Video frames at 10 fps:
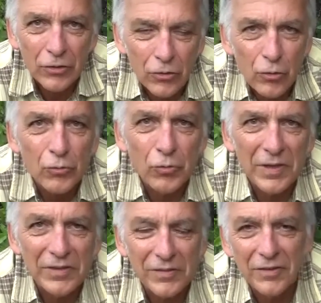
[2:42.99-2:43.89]

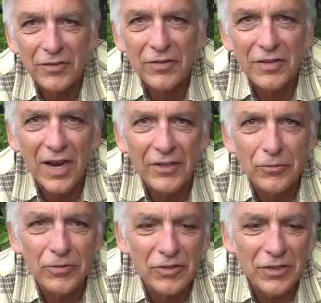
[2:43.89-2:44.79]
nutrients such as
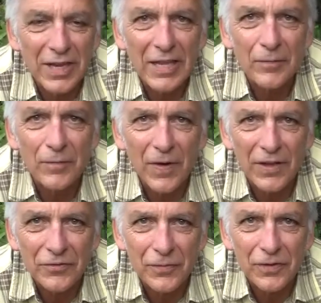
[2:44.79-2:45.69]
nitrogen and
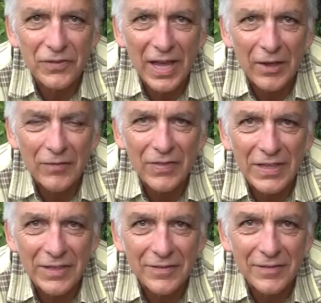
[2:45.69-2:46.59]
phosphorus out of
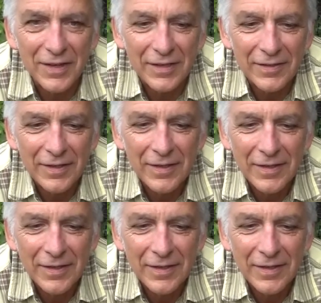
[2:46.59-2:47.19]
the insect.